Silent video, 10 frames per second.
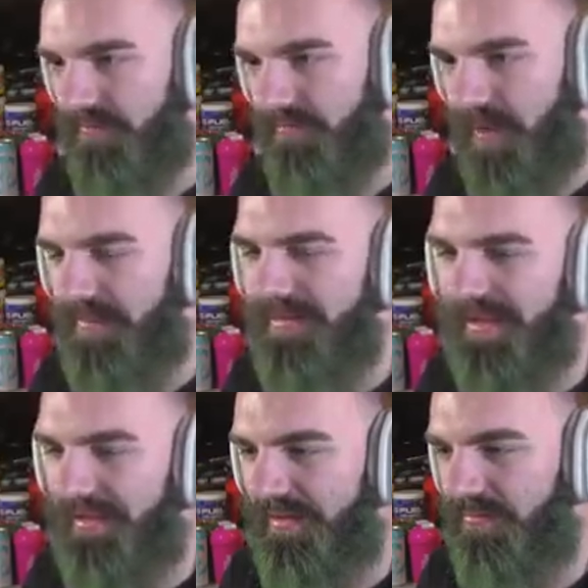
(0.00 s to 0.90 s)
I mean,
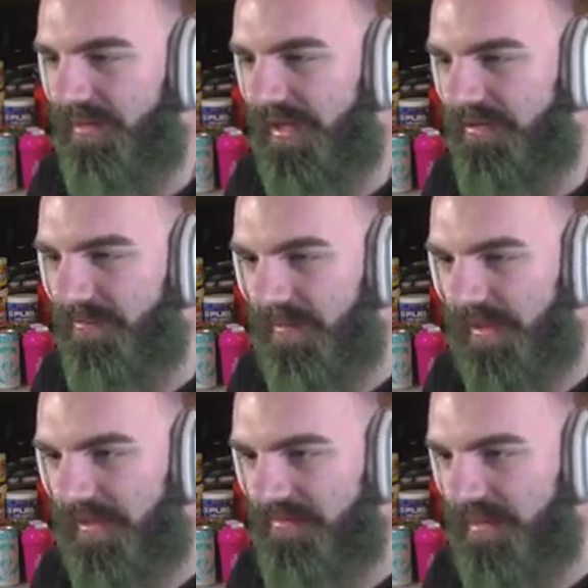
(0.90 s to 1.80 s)
they it relates, but
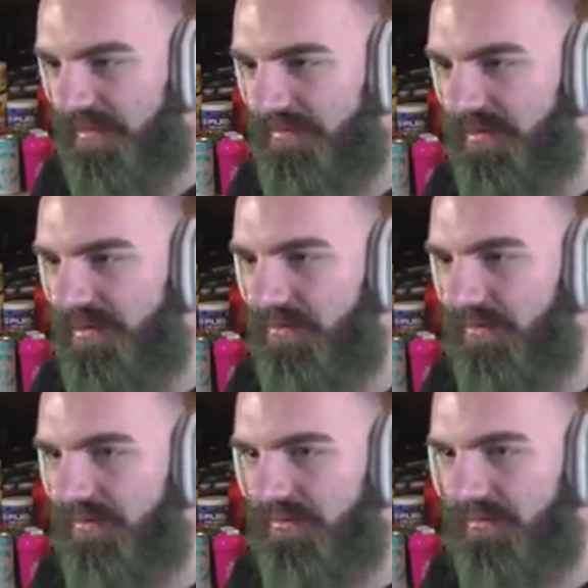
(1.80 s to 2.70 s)
like it's not
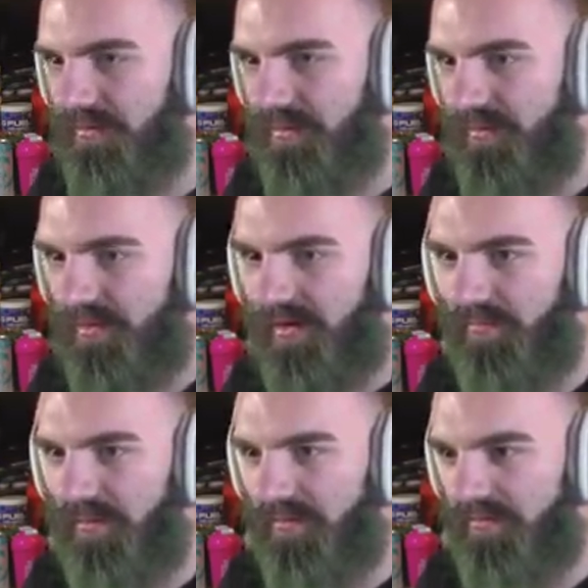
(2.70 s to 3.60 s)
continuous of
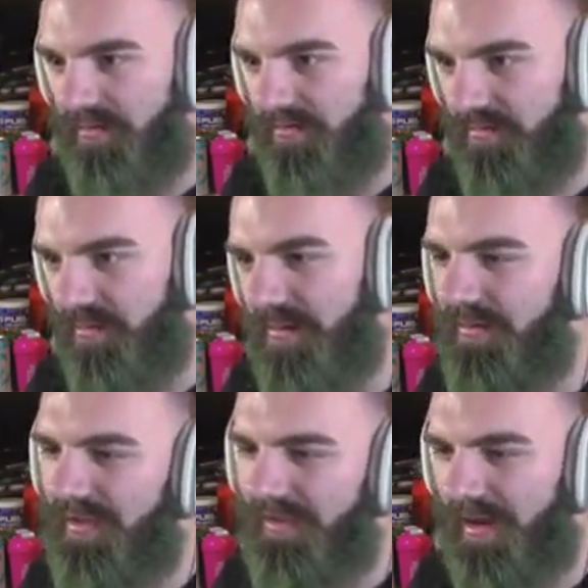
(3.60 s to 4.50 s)
one of the seasons. I mean,
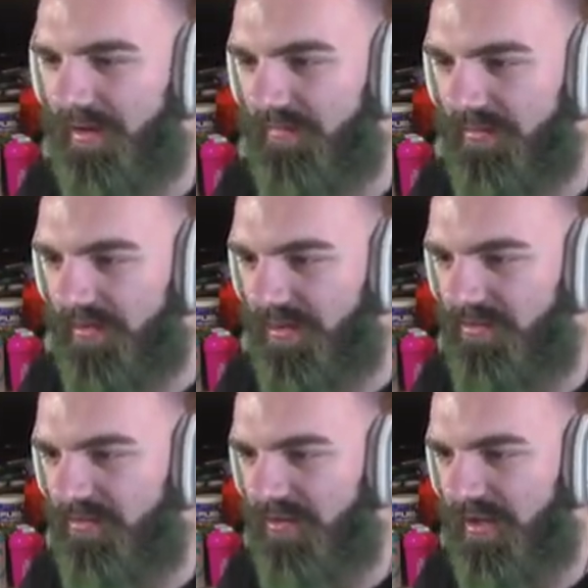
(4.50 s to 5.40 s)
it kind of is. It's
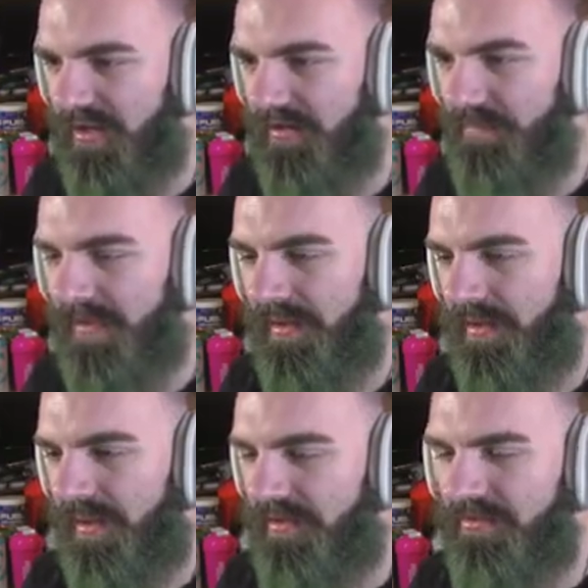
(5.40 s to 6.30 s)
just like a,
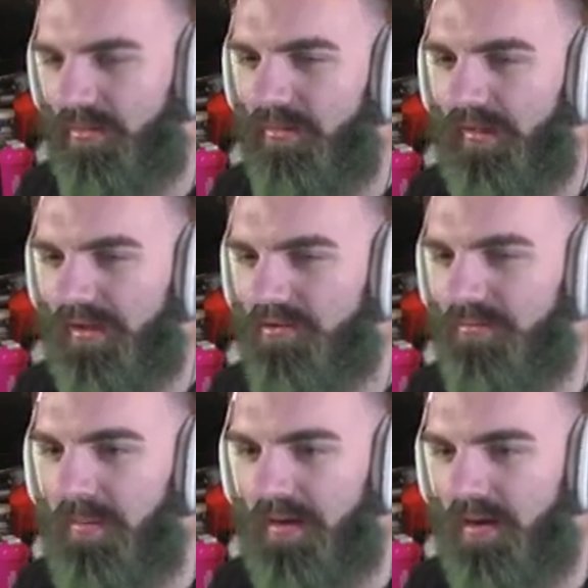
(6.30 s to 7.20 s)
it's sort of like a
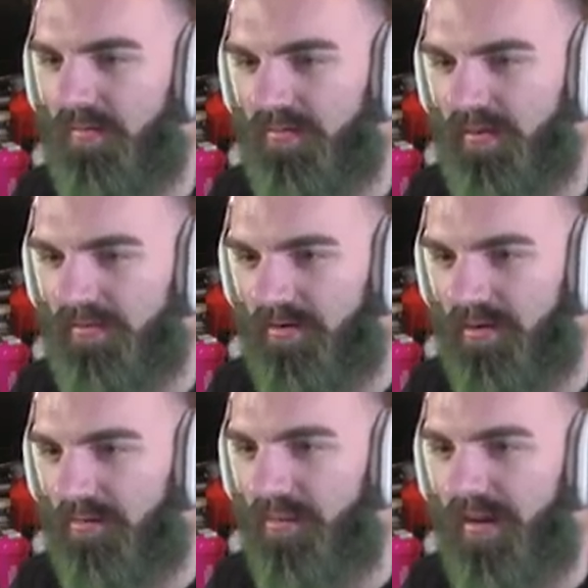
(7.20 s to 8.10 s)
spin-off season
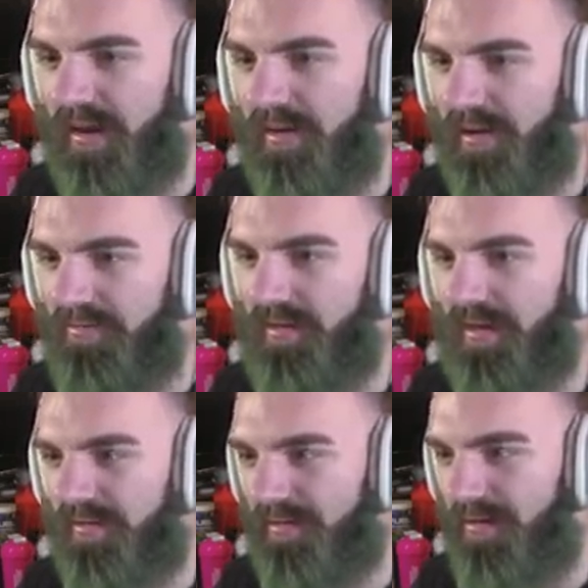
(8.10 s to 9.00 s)
in a way. That's what I
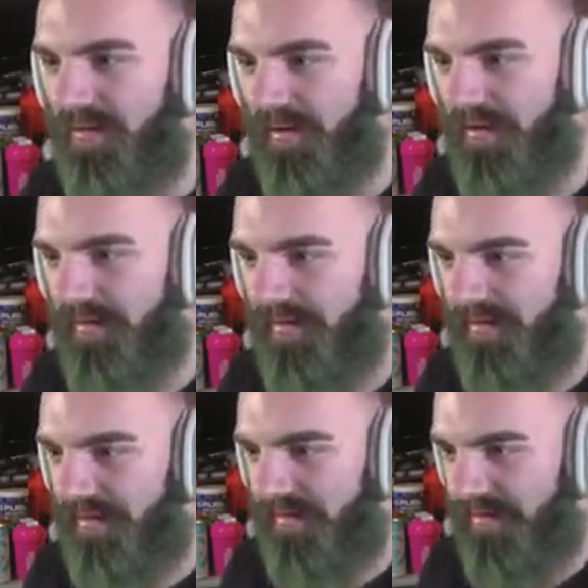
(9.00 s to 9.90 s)
like to call it.
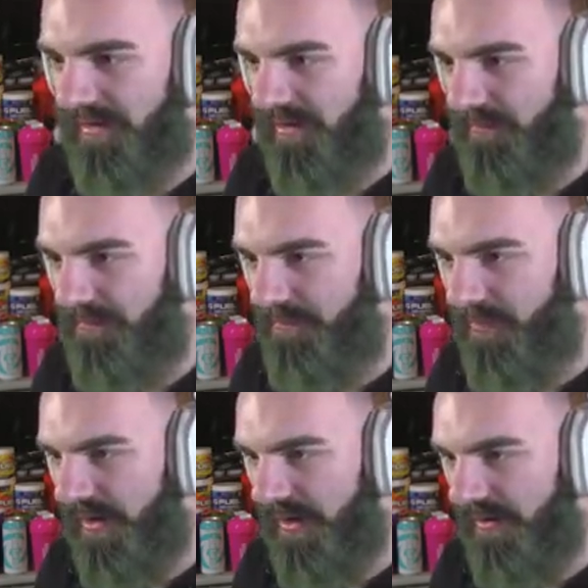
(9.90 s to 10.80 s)
But,